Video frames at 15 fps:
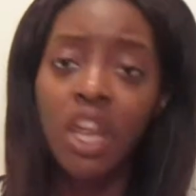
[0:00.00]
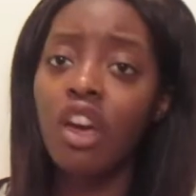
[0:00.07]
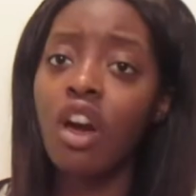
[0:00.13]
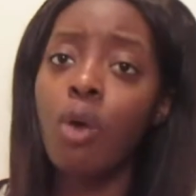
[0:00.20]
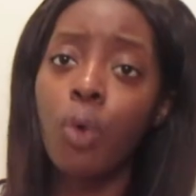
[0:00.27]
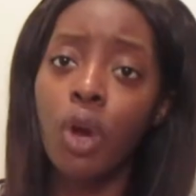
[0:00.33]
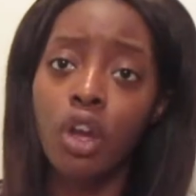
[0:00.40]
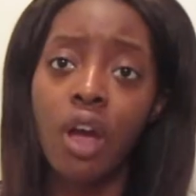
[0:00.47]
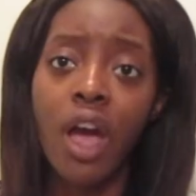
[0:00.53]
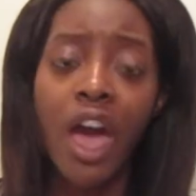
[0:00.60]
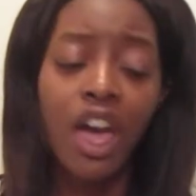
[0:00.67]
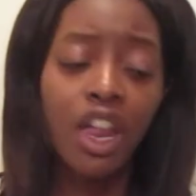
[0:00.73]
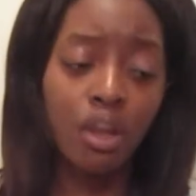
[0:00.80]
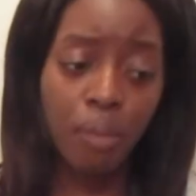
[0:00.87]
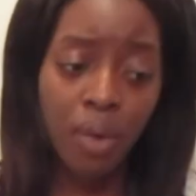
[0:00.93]
on where you're
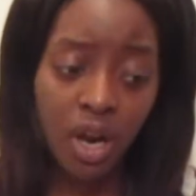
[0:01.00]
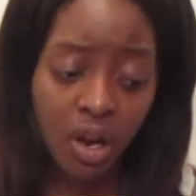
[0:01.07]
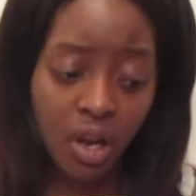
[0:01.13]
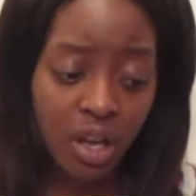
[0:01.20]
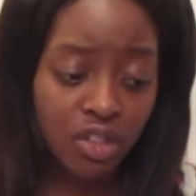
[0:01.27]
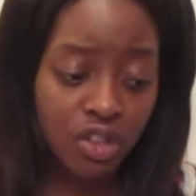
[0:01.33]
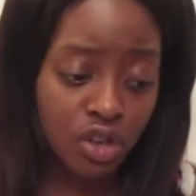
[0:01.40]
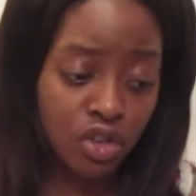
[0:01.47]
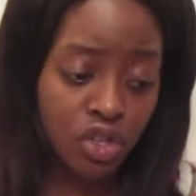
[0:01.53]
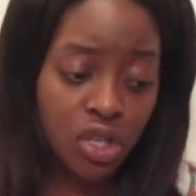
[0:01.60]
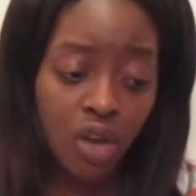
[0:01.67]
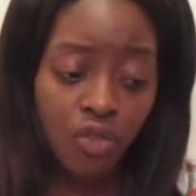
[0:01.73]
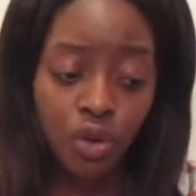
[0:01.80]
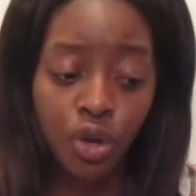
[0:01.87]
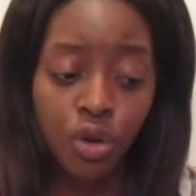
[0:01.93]
at in America, there are
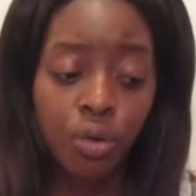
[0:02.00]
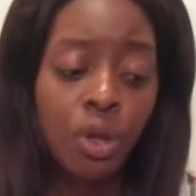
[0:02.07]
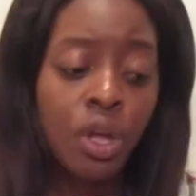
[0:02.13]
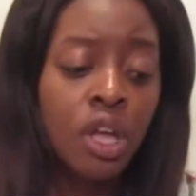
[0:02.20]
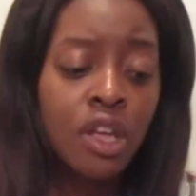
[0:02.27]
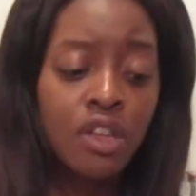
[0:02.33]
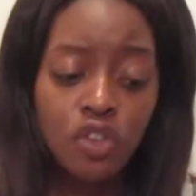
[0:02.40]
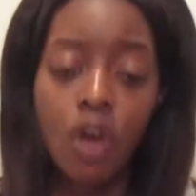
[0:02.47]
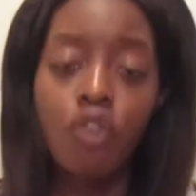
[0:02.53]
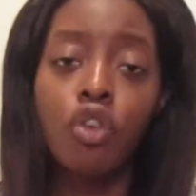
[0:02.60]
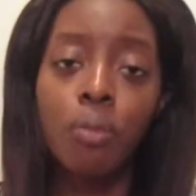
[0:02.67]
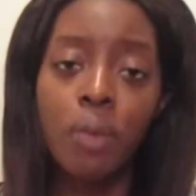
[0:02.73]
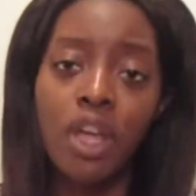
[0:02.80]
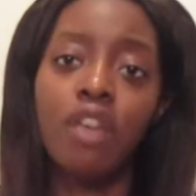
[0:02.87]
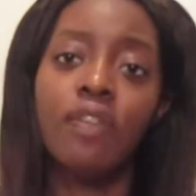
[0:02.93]
several
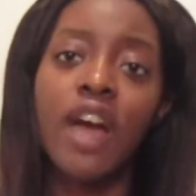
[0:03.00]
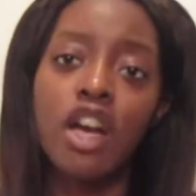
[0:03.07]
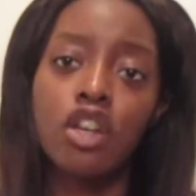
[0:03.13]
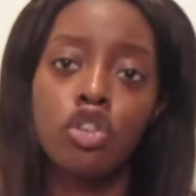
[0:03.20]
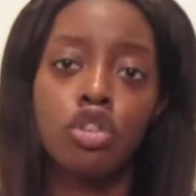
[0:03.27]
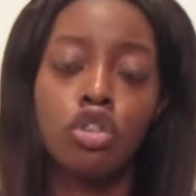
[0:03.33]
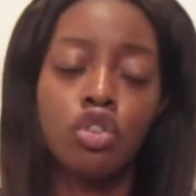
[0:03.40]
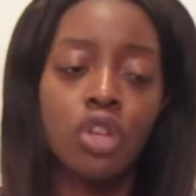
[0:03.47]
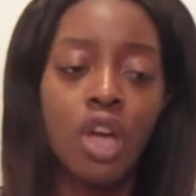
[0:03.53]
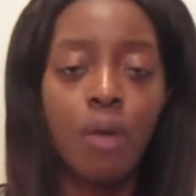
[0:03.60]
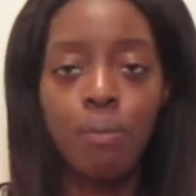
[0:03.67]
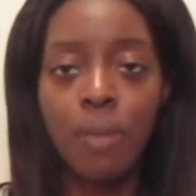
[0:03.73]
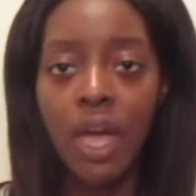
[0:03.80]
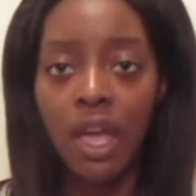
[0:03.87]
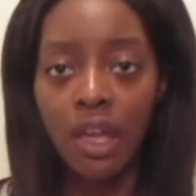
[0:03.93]
manufacturers that
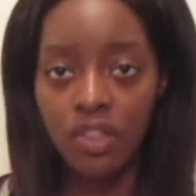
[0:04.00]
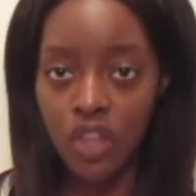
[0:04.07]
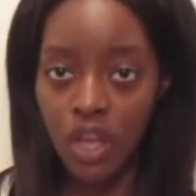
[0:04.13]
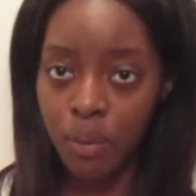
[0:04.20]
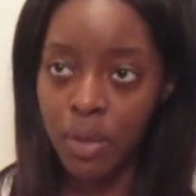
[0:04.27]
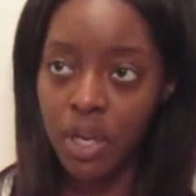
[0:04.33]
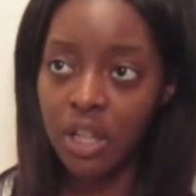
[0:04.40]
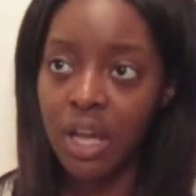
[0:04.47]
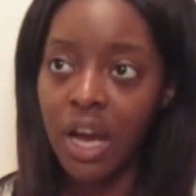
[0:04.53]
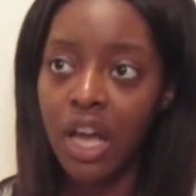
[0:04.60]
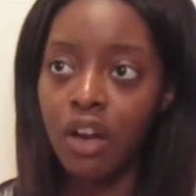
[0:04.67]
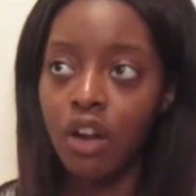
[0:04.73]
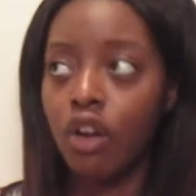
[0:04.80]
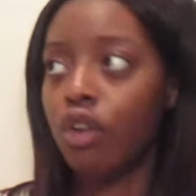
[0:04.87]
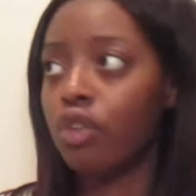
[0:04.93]
make the Inman
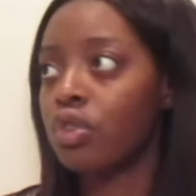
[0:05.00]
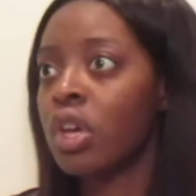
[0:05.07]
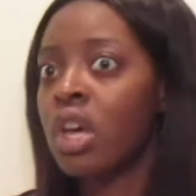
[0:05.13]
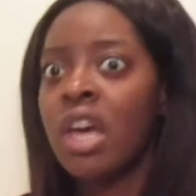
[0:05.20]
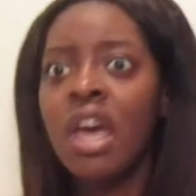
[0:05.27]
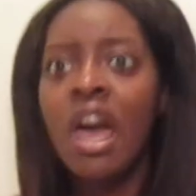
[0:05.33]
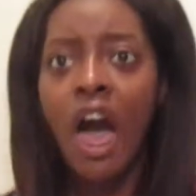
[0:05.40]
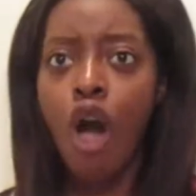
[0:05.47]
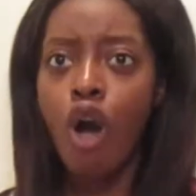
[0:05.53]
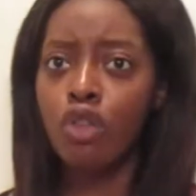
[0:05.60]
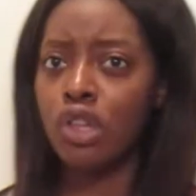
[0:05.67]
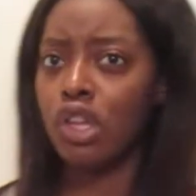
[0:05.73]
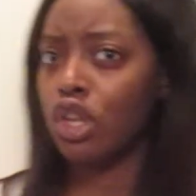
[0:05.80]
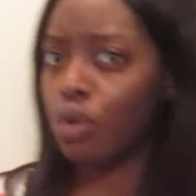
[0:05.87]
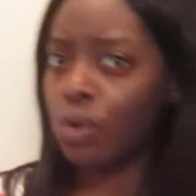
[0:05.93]
Aligners. Out in
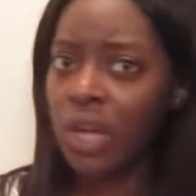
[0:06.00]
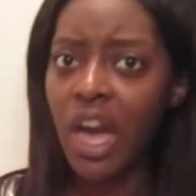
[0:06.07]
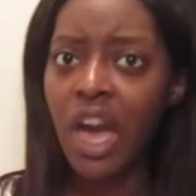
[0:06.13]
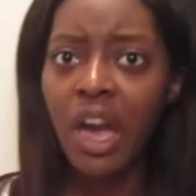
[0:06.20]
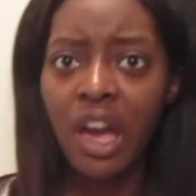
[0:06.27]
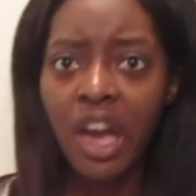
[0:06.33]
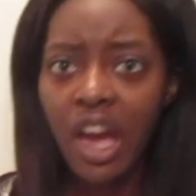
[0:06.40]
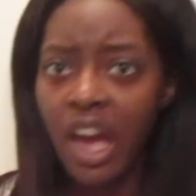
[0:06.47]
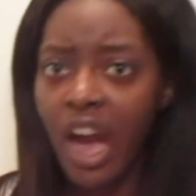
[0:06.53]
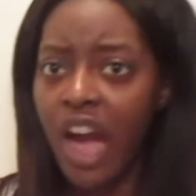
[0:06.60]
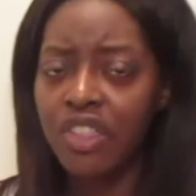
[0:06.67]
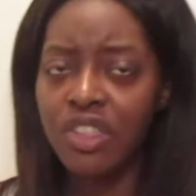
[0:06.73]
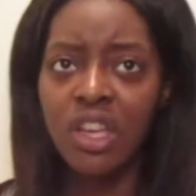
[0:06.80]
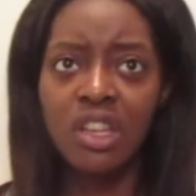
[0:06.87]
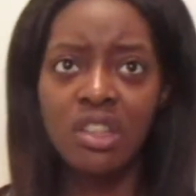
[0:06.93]
the UK, I
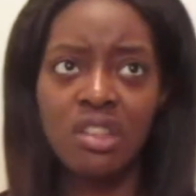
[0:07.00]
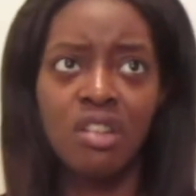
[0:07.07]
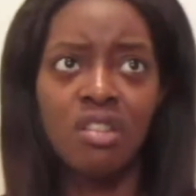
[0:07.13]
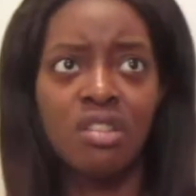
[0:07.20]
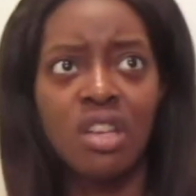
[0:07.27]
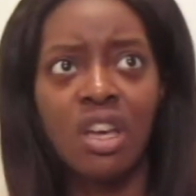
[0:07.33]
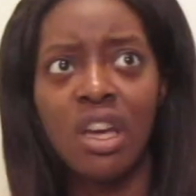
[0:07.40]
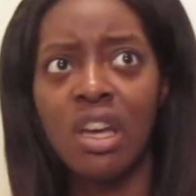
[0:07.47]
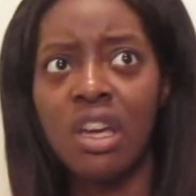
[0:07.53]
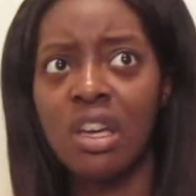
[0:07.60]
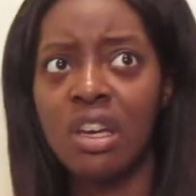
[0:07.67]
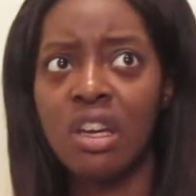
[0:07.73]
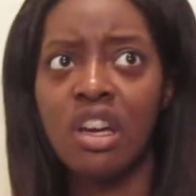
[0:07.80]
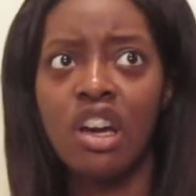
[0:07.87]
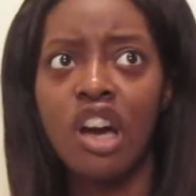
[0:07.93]
think there's like
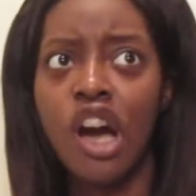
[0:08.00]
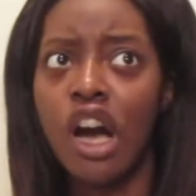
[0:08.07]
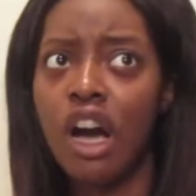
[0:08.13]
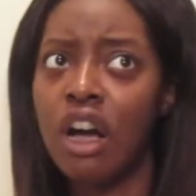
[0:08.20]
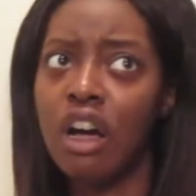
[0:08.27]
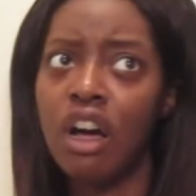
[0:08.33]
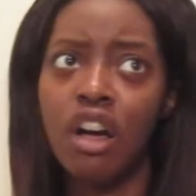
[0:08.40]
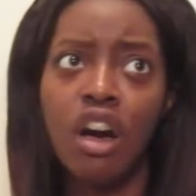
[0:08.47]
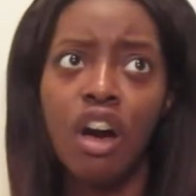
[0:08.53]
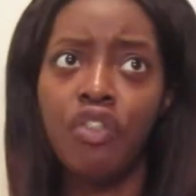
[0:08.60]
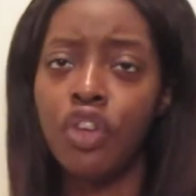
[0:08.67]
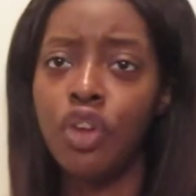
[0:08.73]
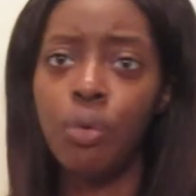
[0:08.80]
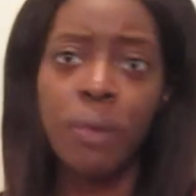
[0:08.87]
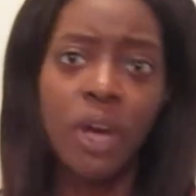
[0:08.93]
a
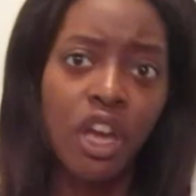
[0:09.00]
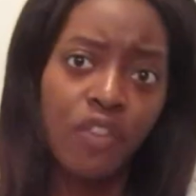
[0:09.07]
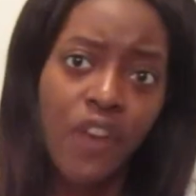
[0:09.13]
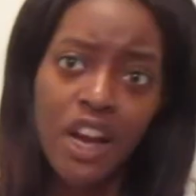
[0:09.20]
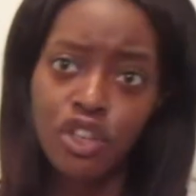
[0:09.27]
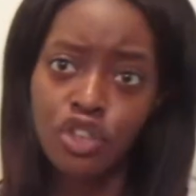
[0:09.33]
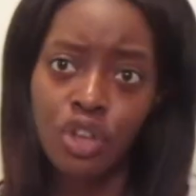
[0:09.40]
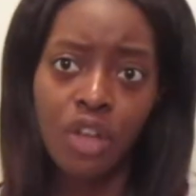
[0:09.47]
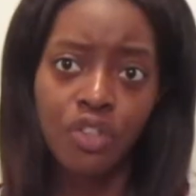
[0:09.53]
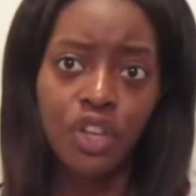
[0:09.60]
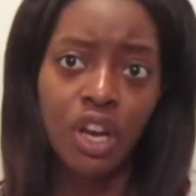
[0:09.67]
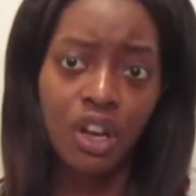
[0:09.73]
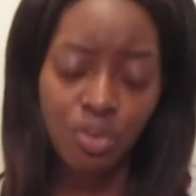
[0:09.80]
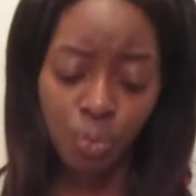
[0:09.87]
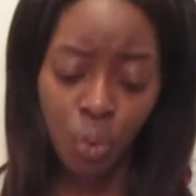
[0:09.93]
few manufacturers out there
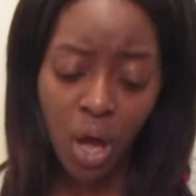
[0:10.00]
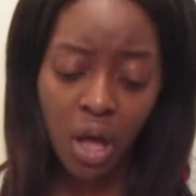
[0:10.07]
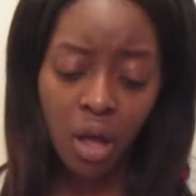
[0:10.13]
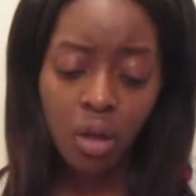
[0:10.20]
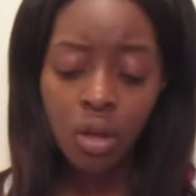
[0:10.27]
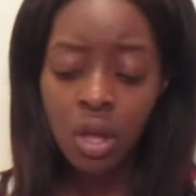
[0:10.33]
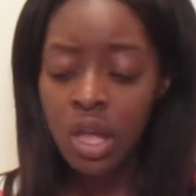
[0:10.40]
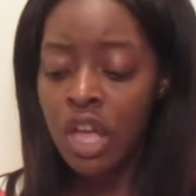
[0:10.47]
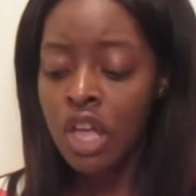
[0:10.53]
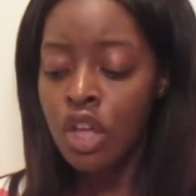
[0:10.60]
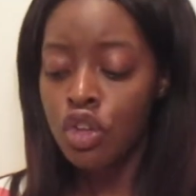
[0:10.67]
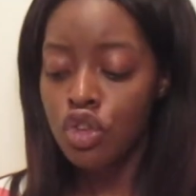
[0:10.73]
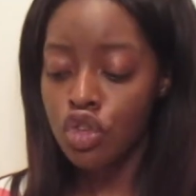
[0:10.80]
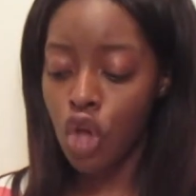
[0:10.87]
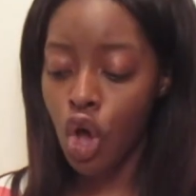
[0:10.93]
as well.
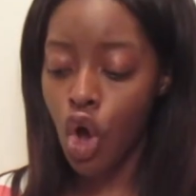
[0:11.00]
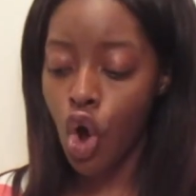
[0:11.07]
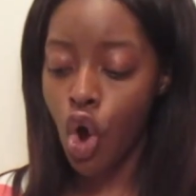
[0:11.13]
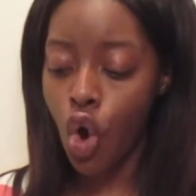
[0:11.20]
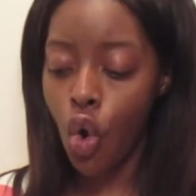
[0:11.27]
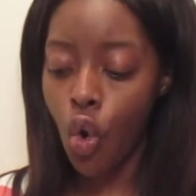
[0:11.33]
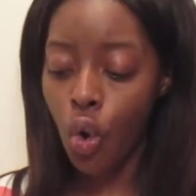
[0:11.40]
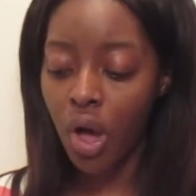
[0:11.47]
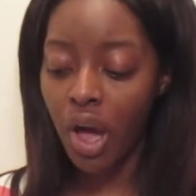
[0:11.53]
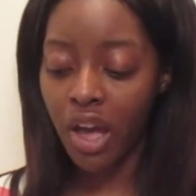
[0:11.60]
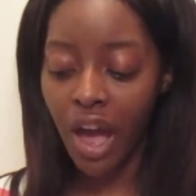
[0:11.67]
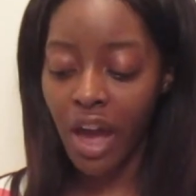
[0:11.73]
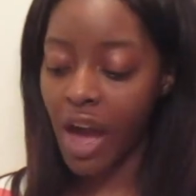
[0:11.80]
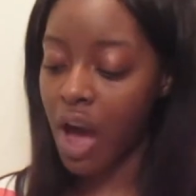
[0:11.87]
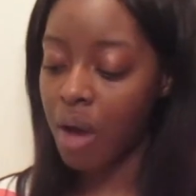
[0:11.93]
So like
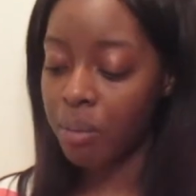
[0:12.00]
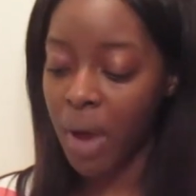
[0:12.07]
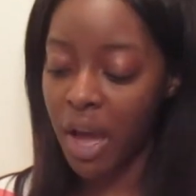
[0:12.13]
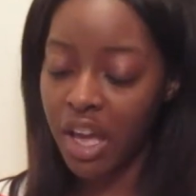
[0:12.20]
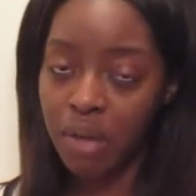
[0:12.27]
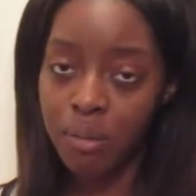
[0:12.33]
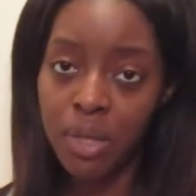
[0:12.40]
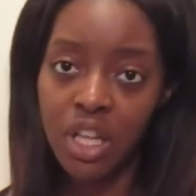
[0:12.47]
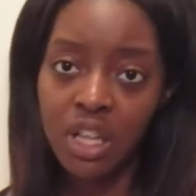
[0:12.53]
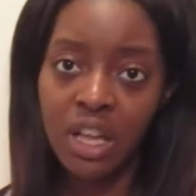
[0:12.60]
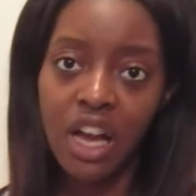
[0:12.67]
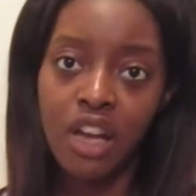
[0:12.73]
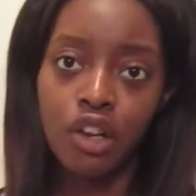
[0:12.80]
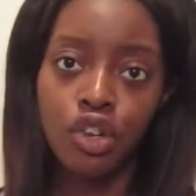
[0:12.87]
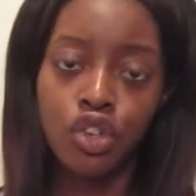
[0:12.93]
I got my Inman
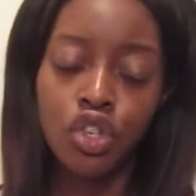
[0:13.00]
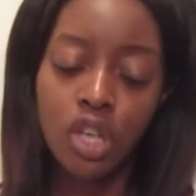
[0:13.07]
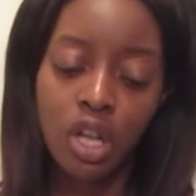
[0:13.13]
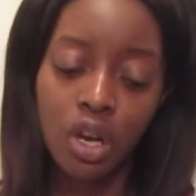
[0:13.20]
Aligners